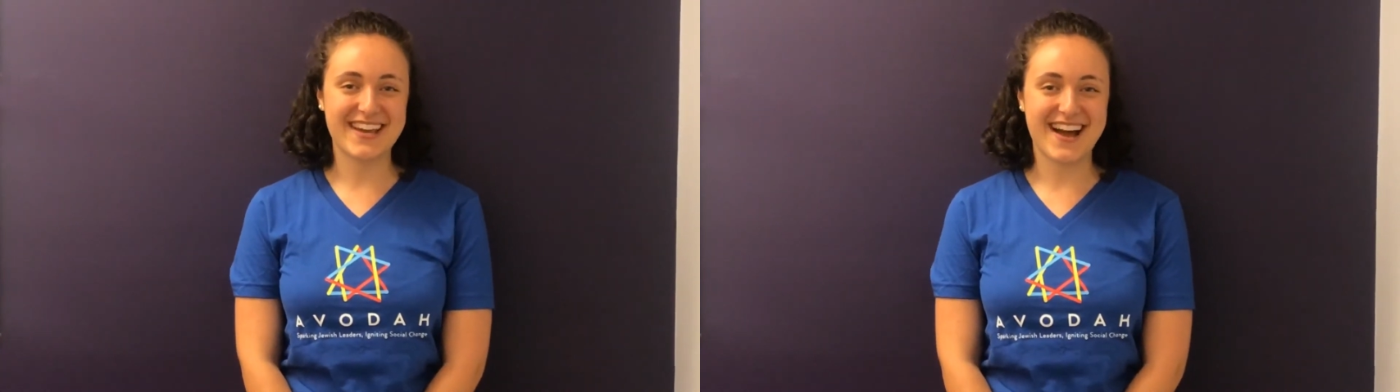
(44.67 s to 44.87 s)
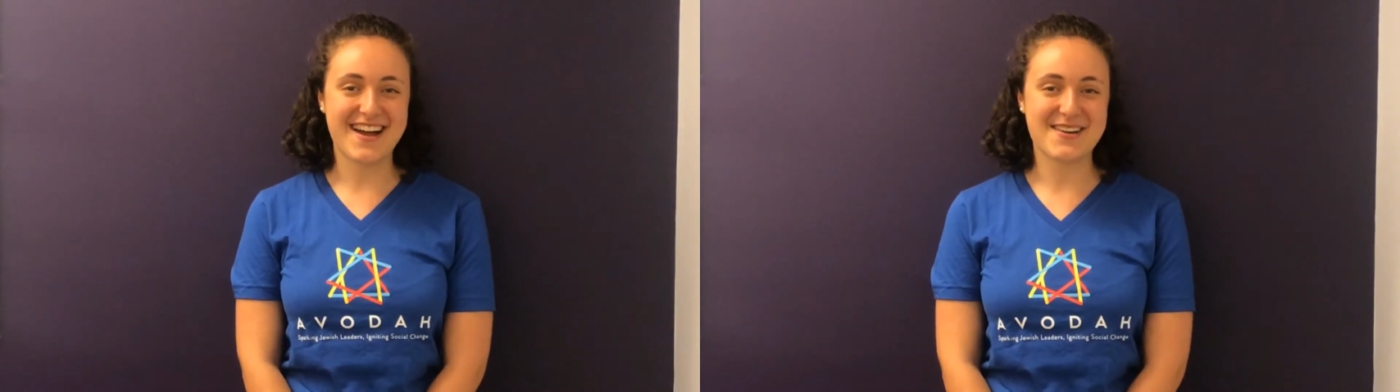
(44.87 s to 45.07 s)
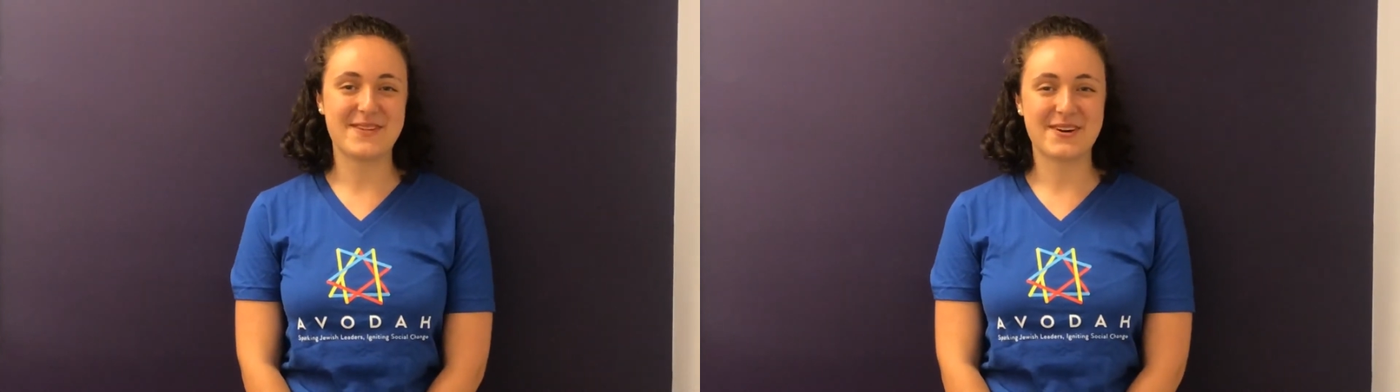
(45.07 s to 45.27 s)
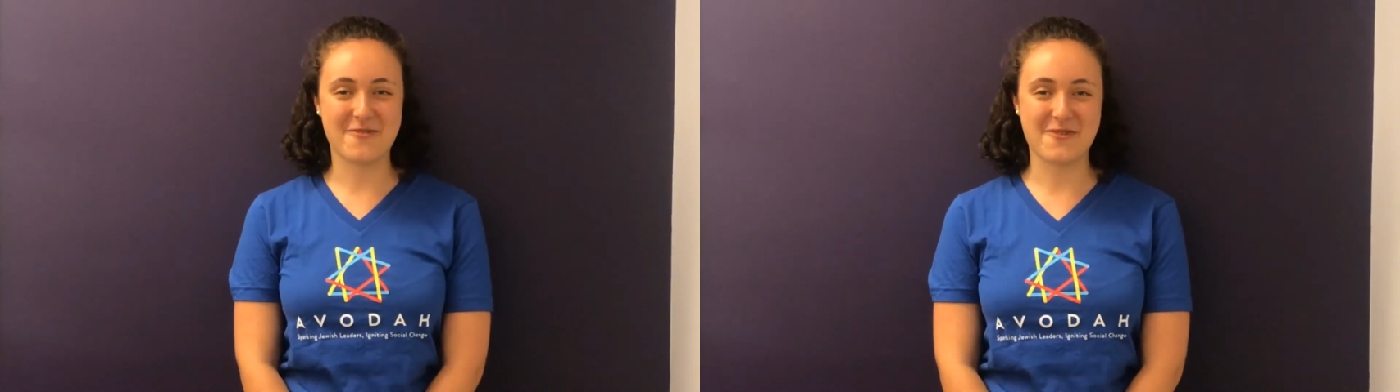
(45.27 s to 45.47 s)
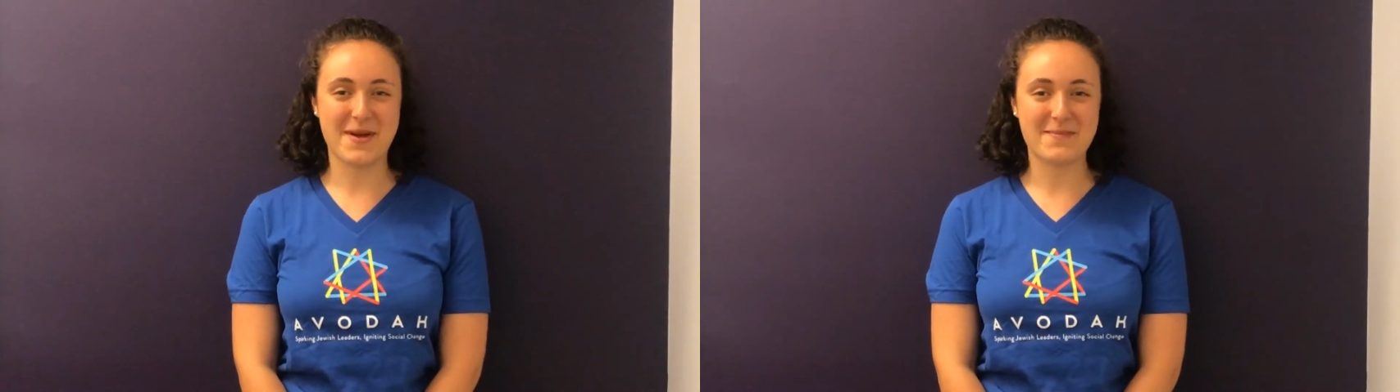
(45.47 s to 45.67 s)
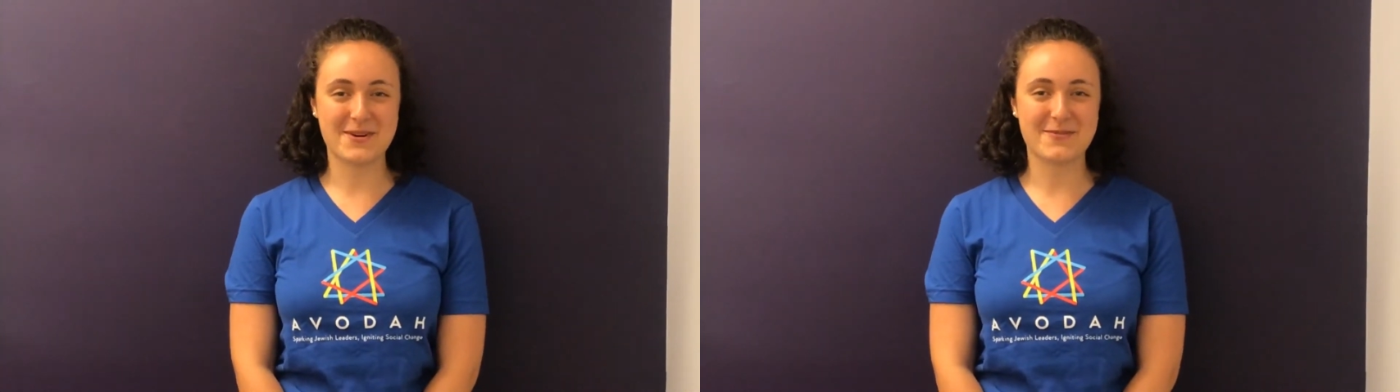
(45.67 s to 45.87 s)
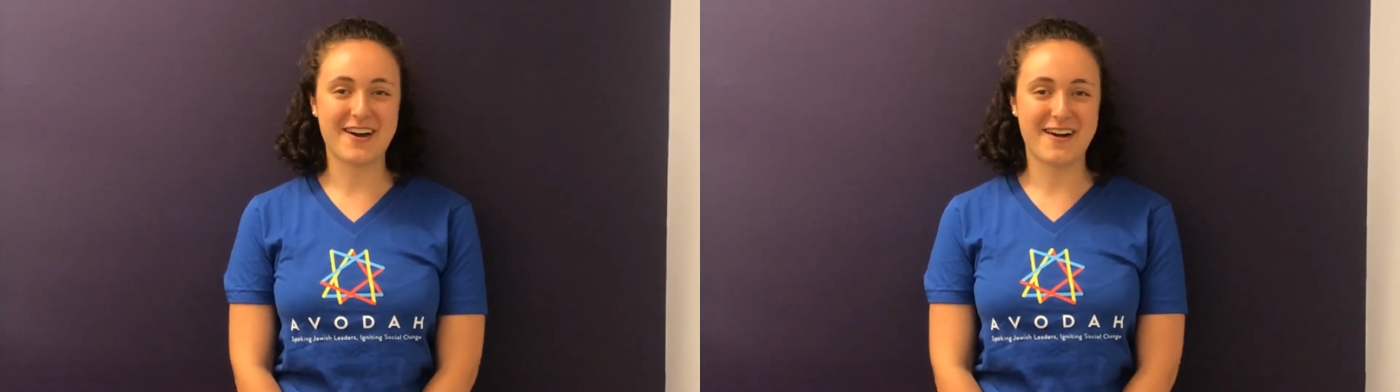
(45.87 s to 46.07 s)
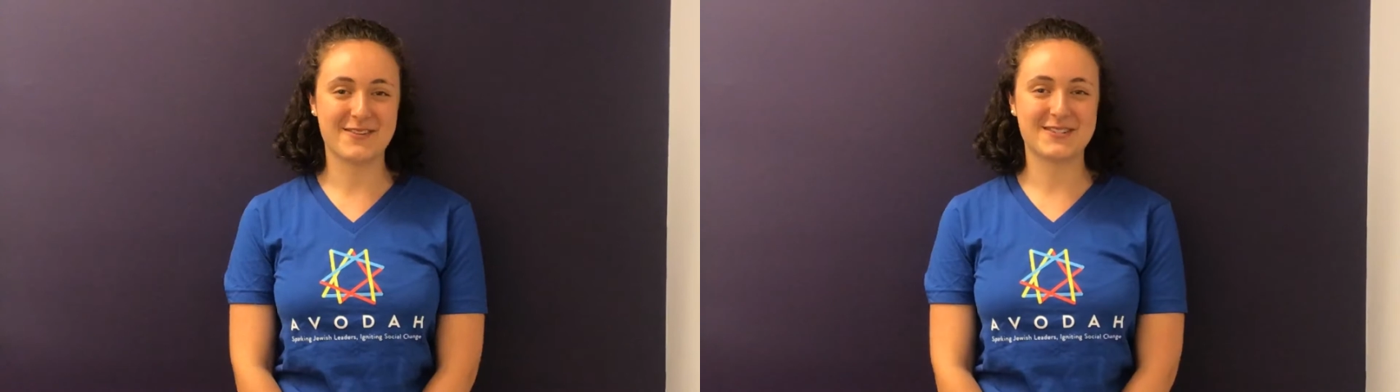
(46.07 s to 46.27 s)
I am a core member with
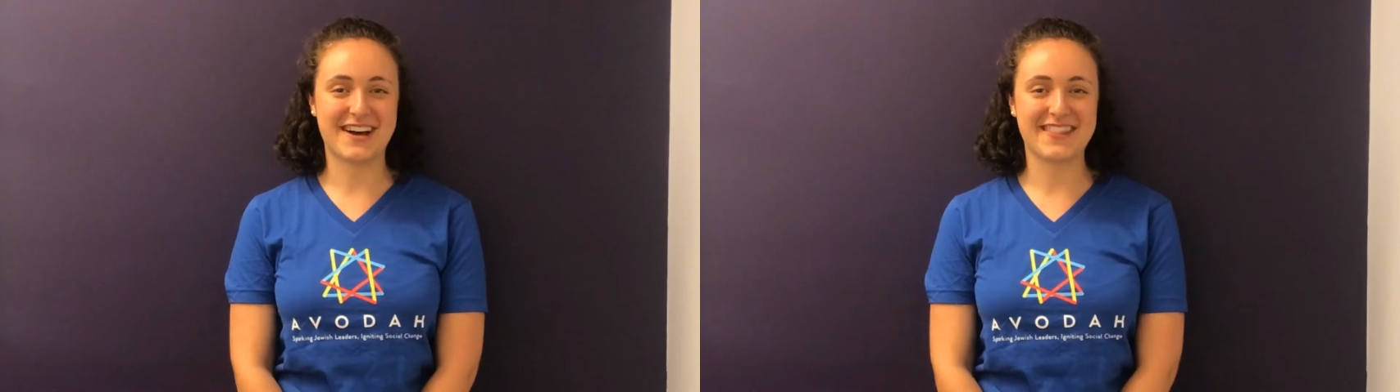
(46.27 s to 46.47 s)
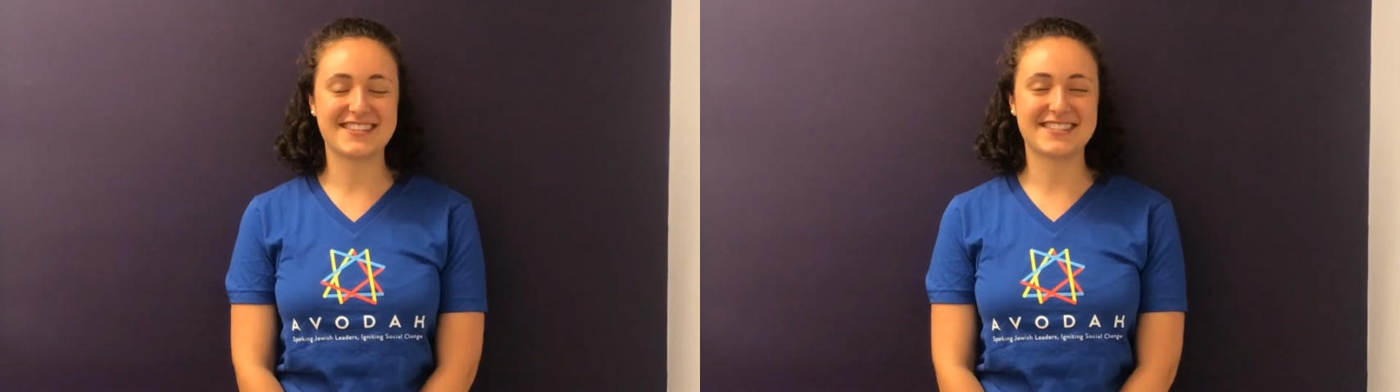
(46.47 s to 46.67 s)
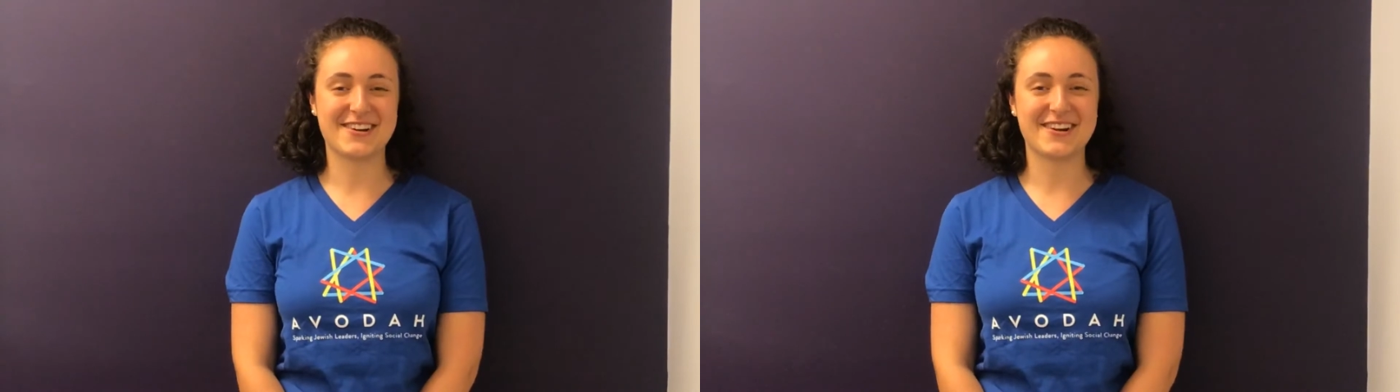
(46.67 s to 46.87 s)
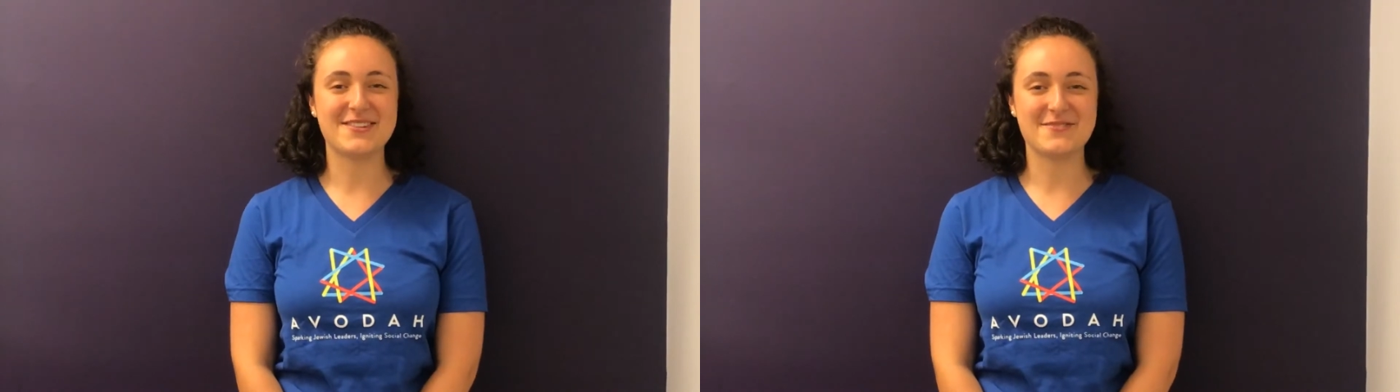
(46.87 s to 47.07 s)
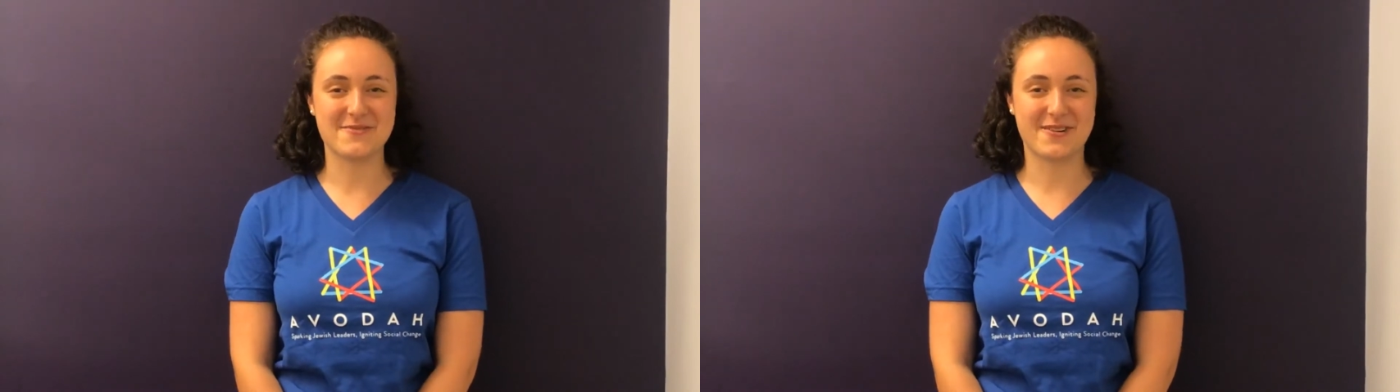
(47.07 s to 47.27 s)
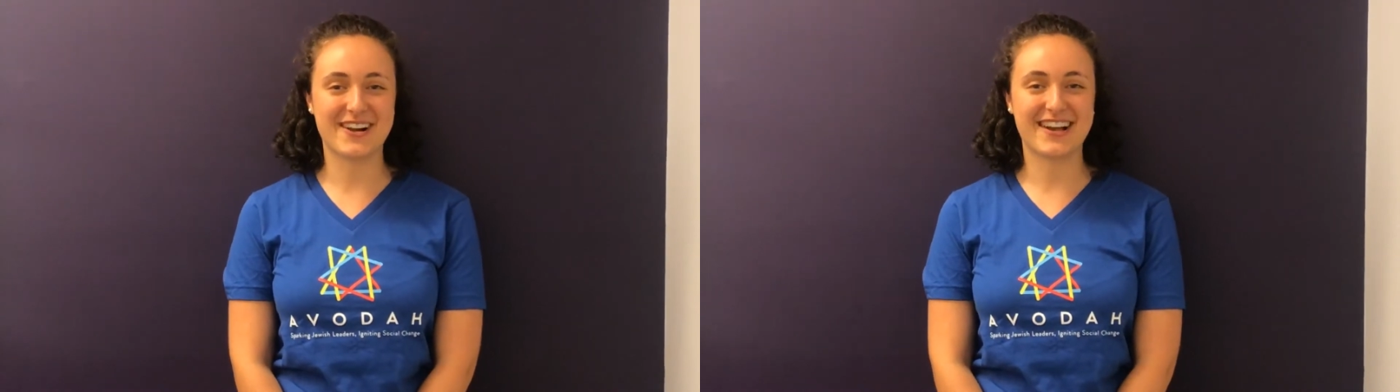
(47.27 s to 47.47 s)
Avodah this year in New York,